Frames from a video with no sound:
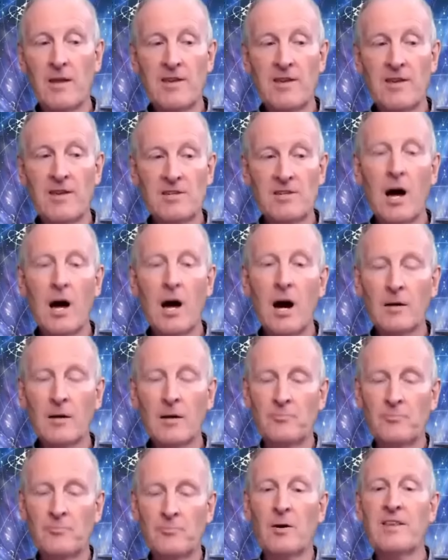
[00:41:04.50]
this hug,
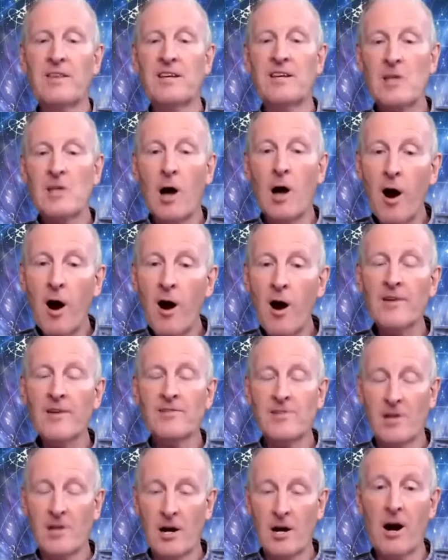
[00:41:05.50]
by this heart
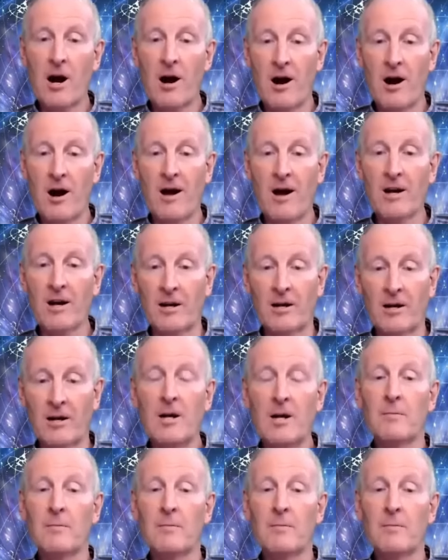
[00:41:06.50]
to heart hug,